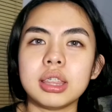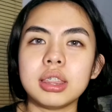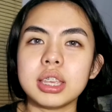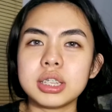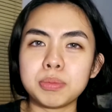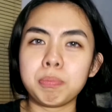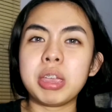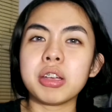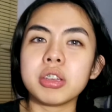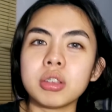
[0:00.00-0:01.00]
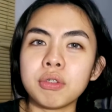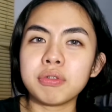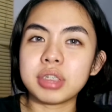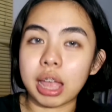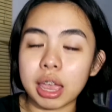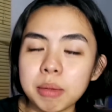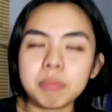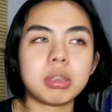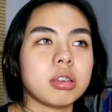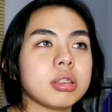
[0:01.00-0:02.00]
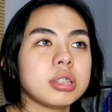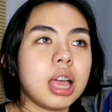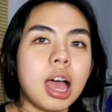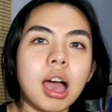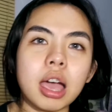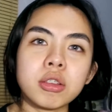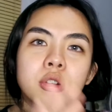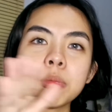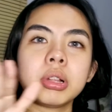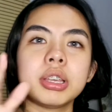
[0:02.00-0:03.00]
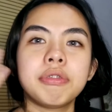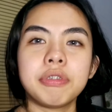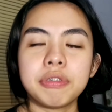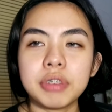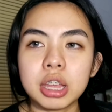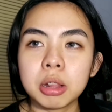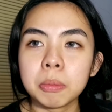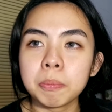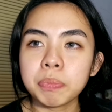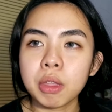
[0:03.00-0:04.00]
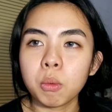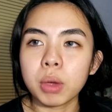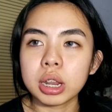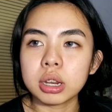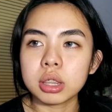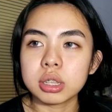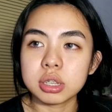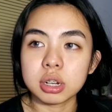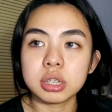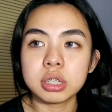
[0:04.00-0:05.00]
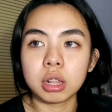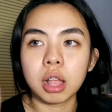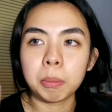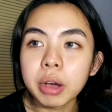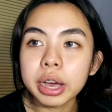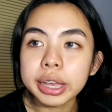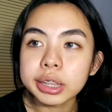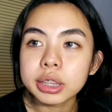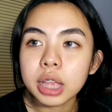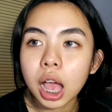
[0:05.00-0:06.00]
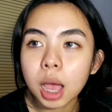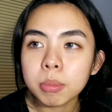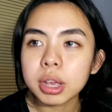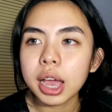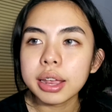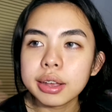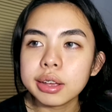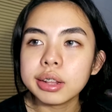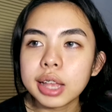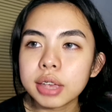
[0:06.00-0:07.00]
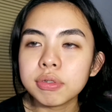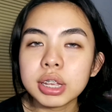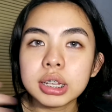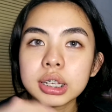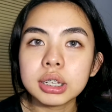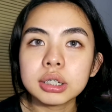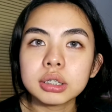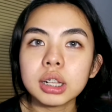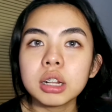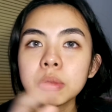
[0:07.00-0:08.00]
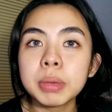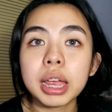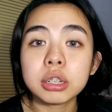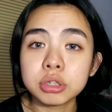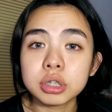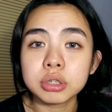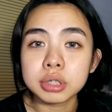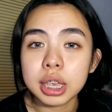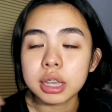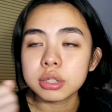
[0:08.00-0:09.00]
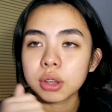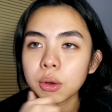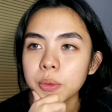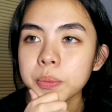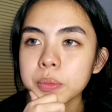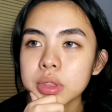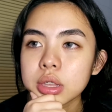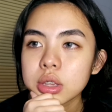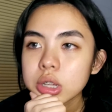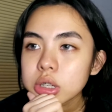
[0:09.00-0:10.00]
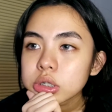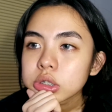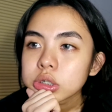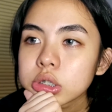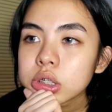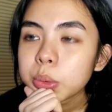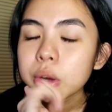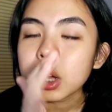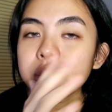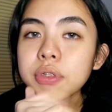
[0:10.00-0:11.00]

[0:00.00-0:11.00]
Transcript: in this period of time because I normally film when the sun is still up, but I'm kind of like feeling a little bit extra today, so we're gonna